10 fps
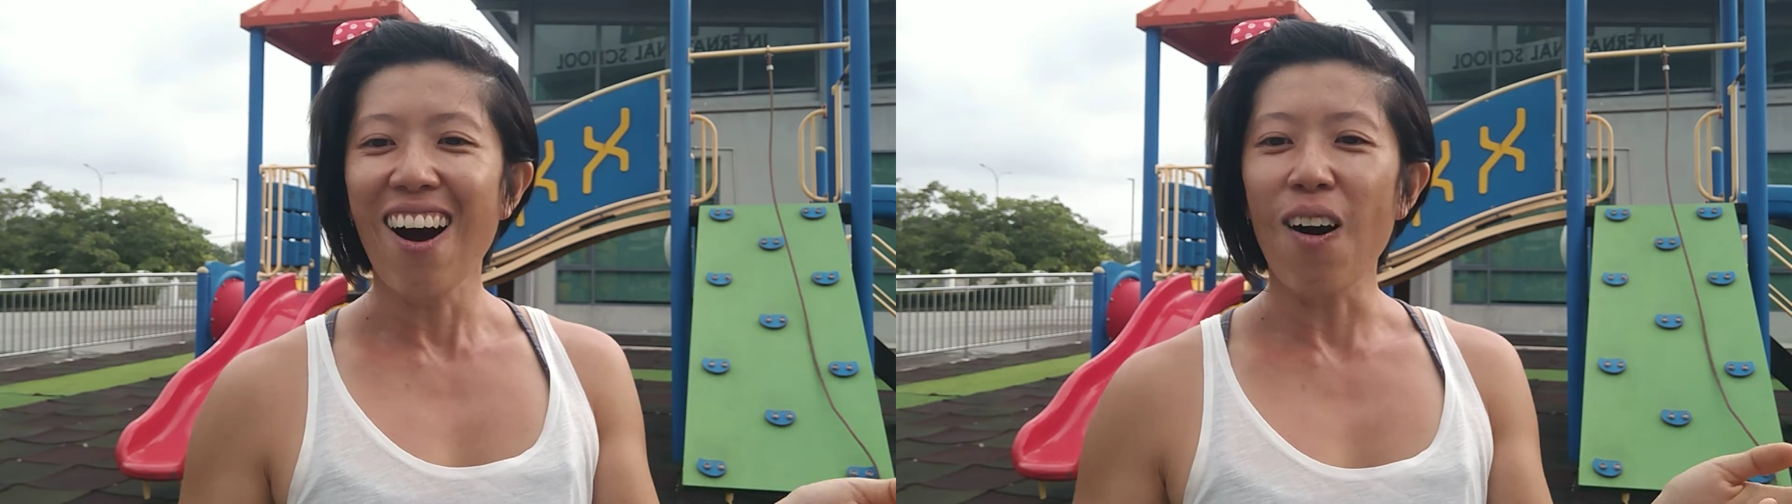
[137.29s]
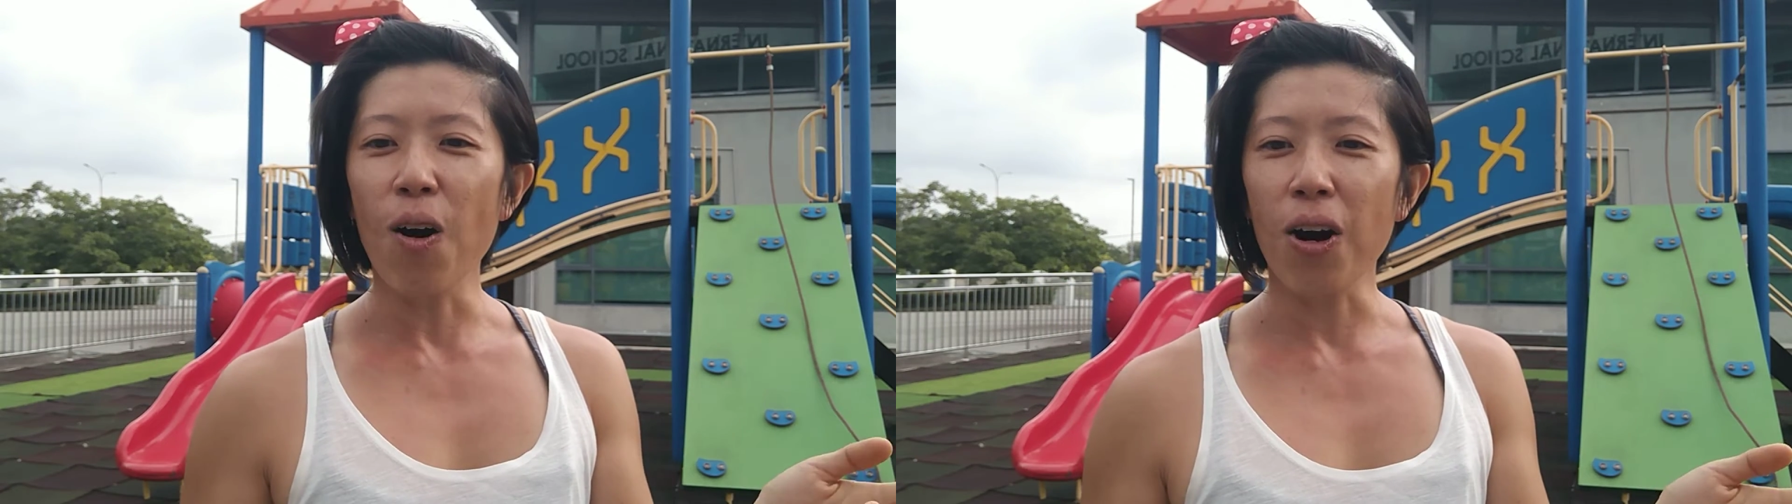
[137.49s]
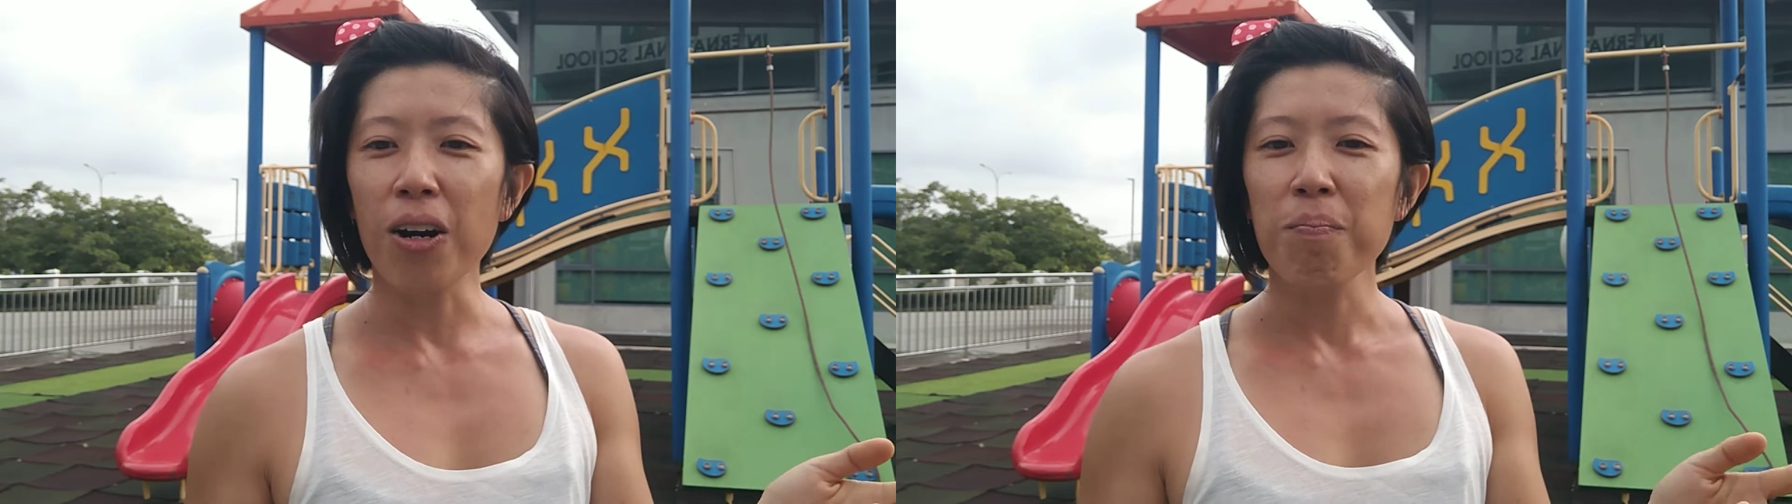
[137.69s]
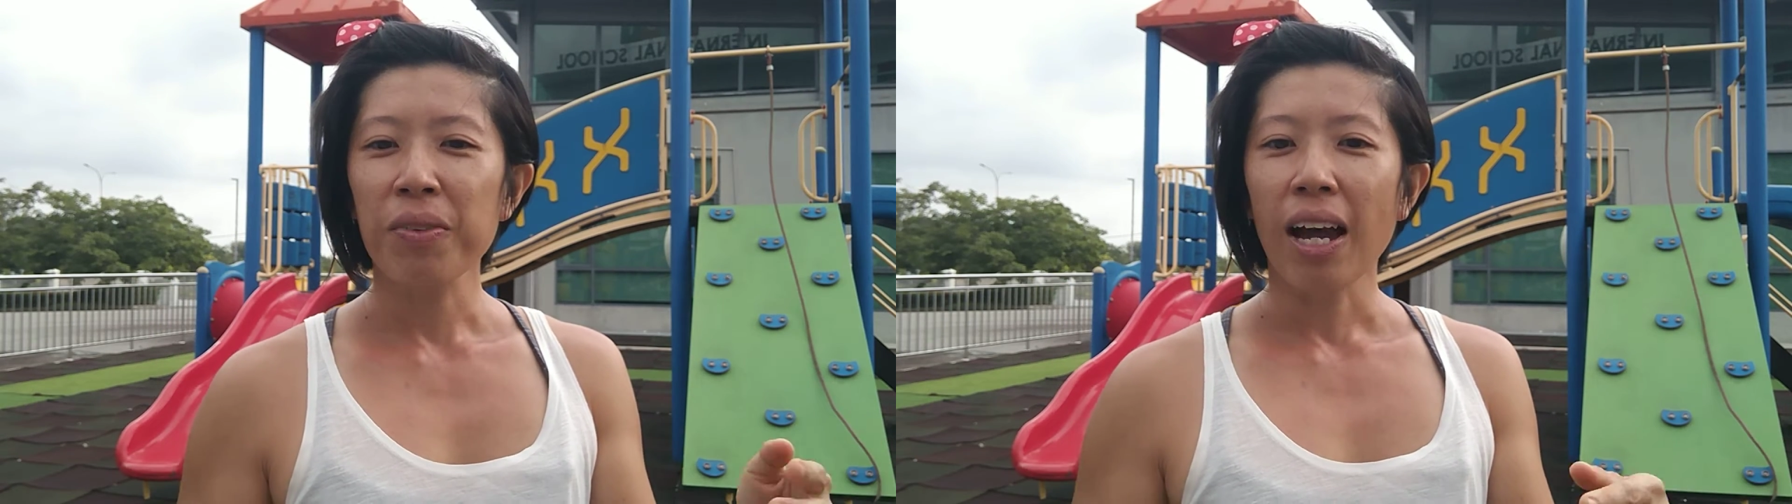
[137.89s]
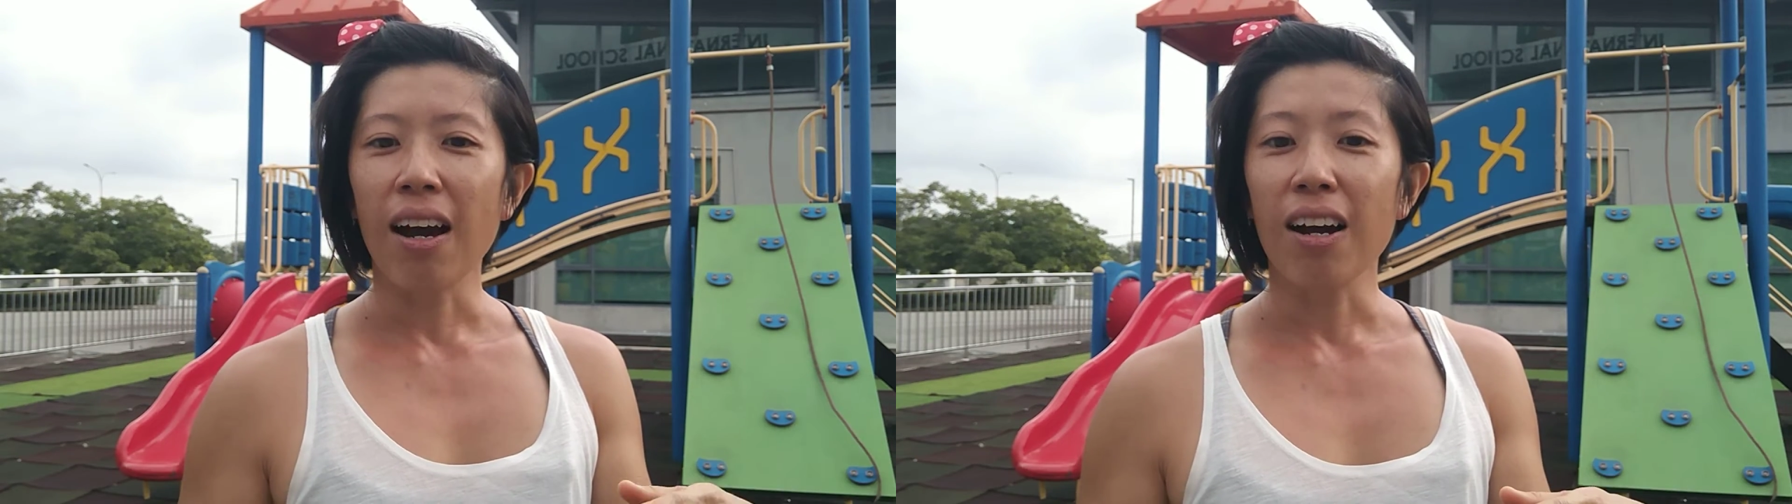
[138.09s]
Or
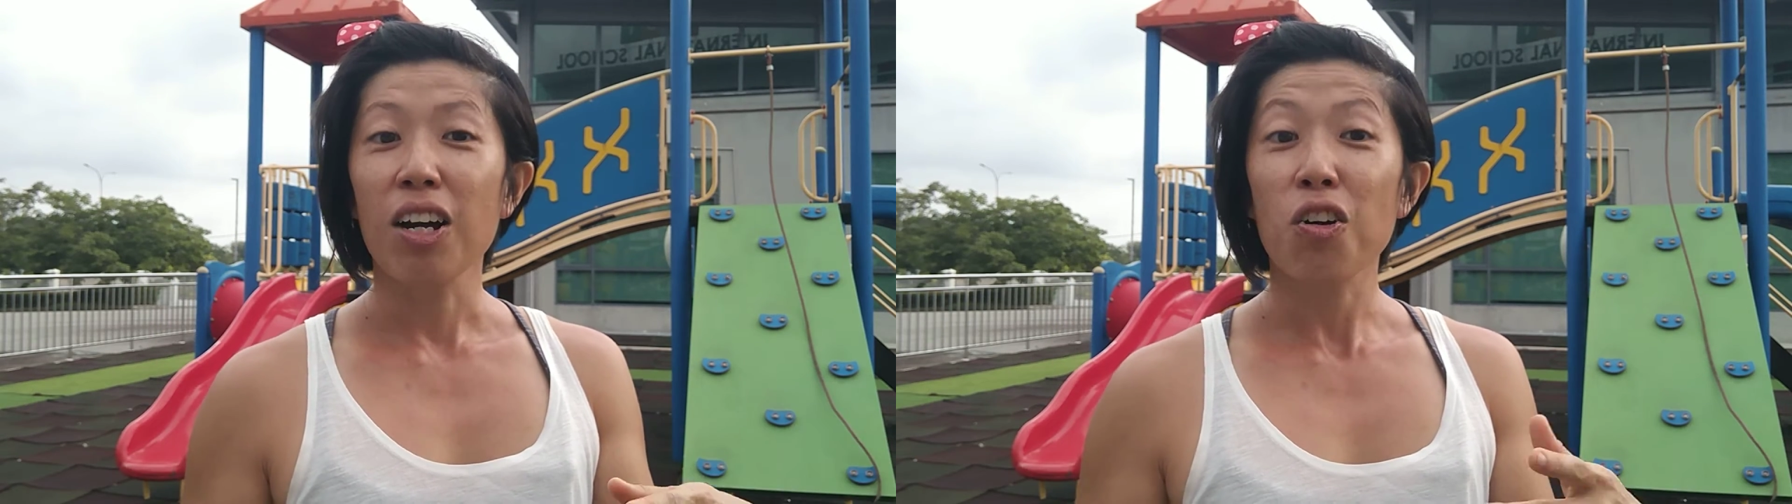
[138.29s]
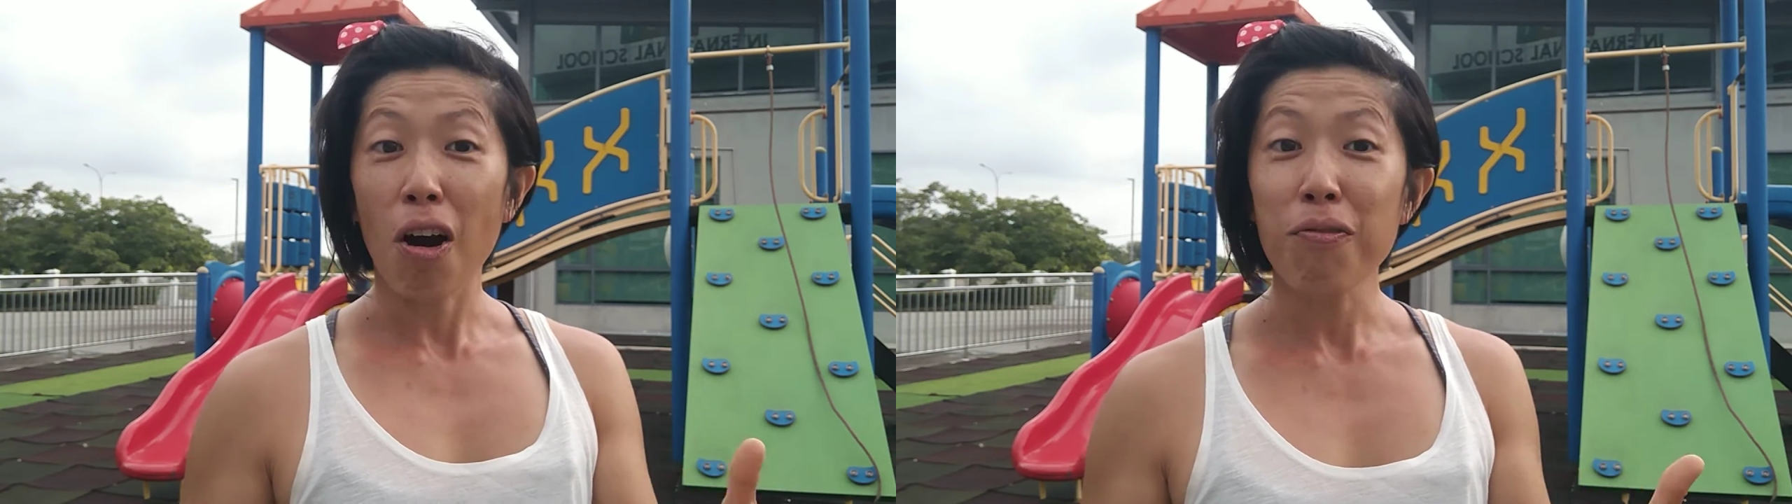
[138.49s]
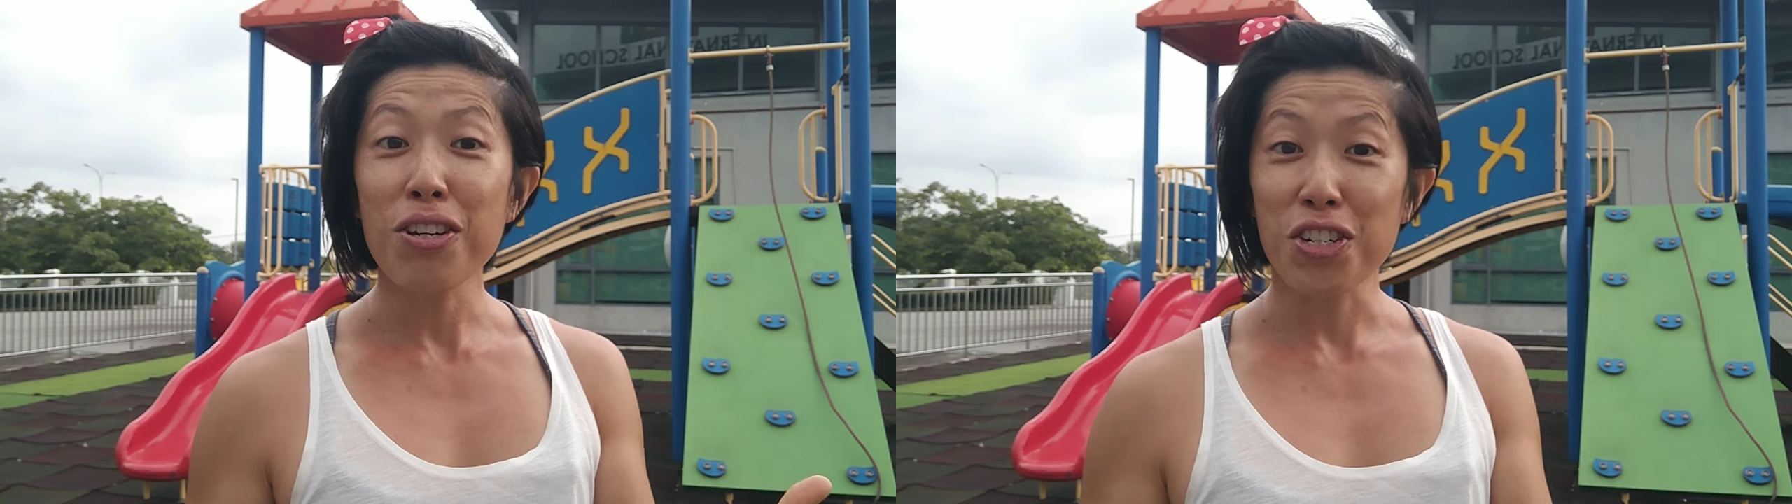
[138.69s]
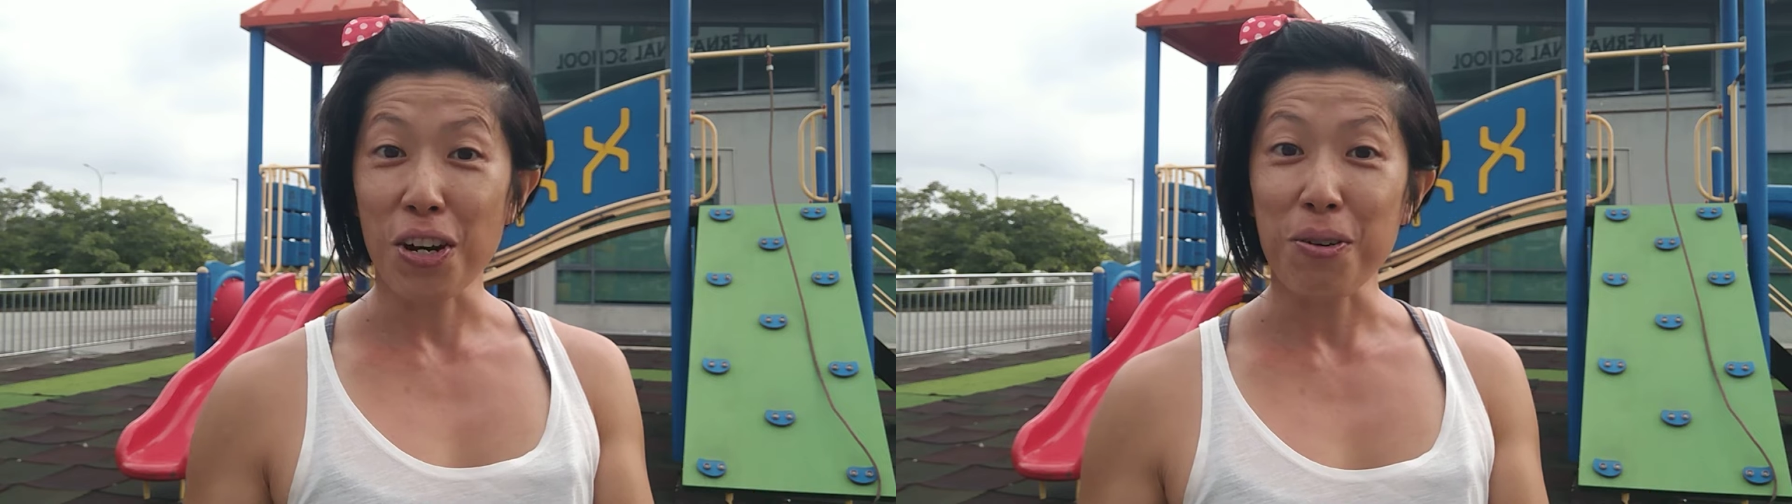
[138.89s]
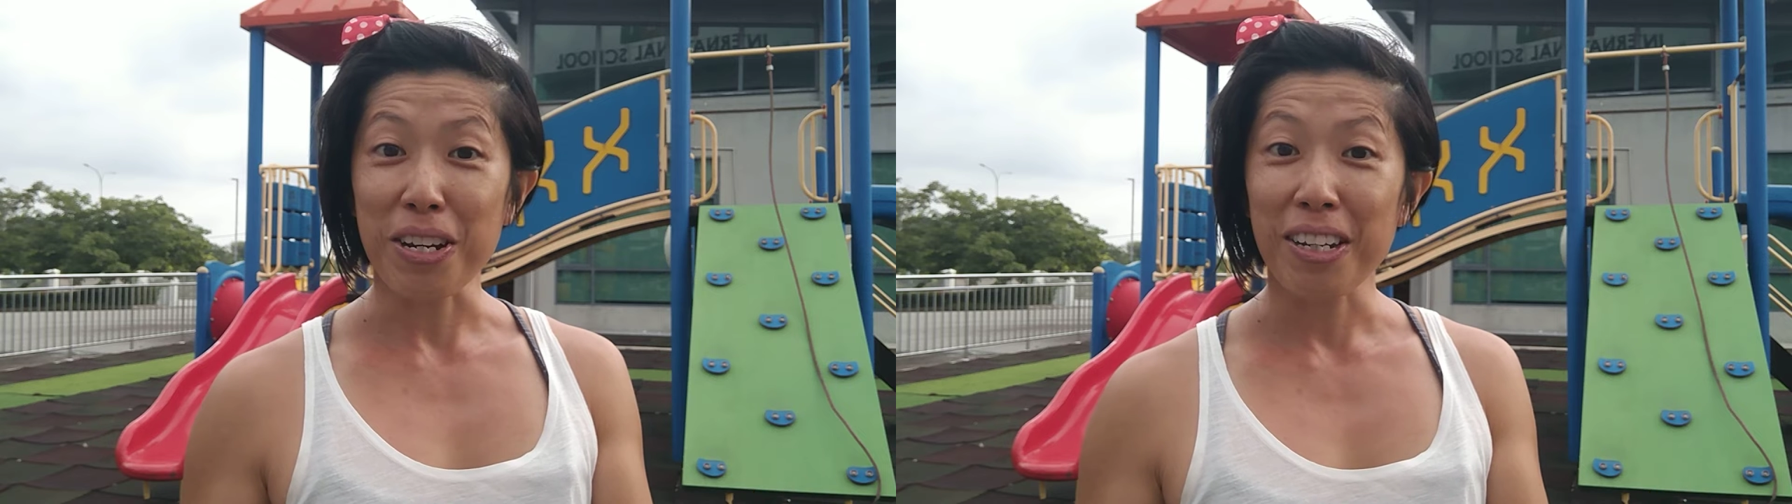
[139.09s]
uh, coffee
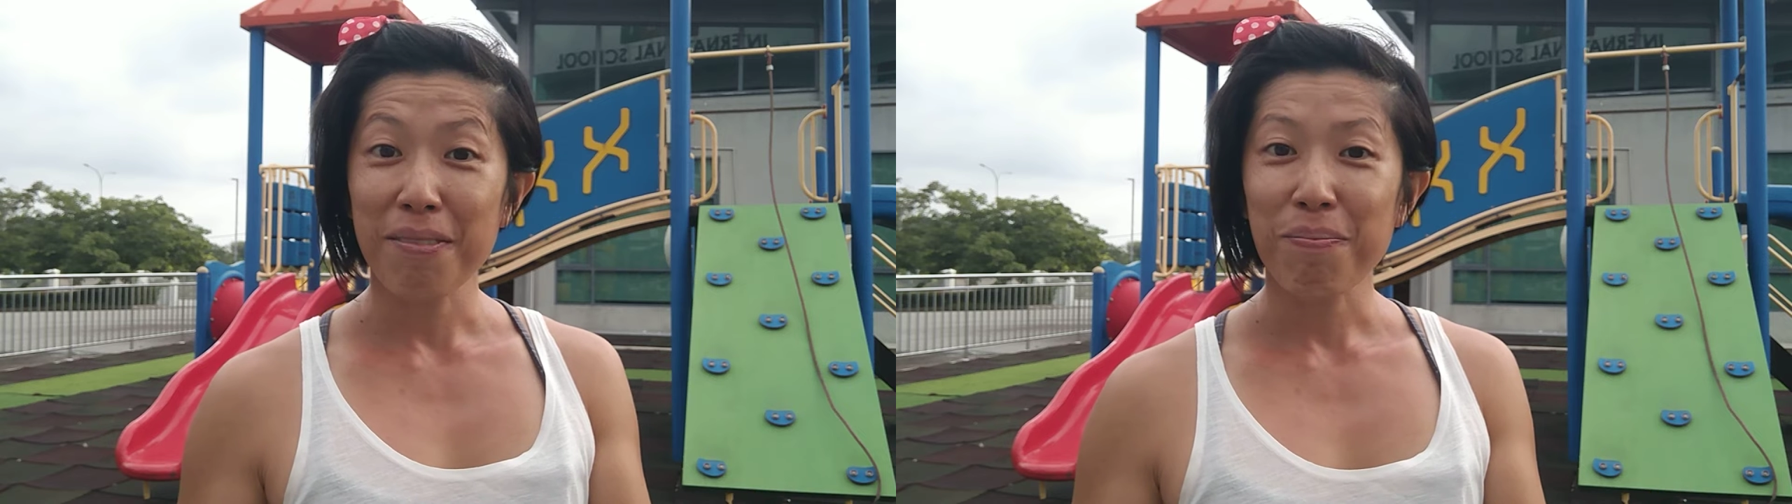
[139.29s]
cherry.